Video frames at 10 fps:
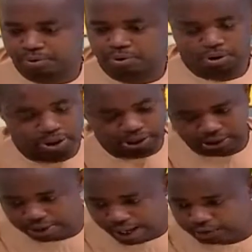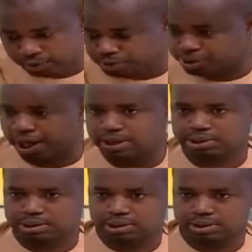He denied those
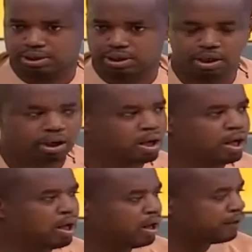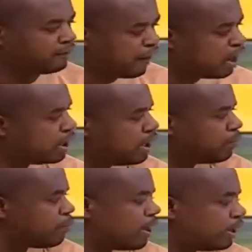charges. Finally,
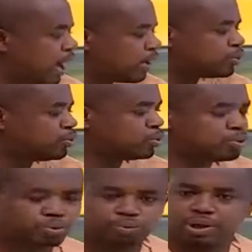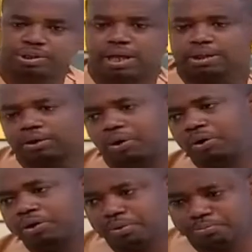what they had to do was that they
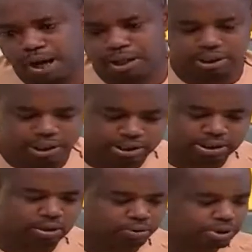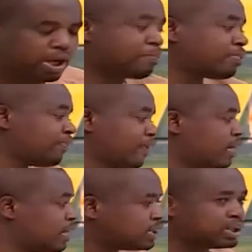called him back and said, look, they are preferring
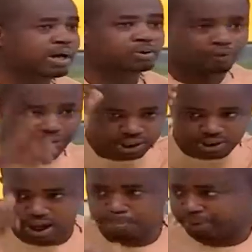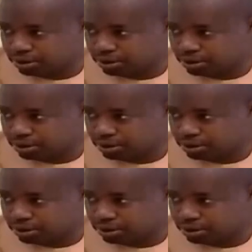a charge of kidnapping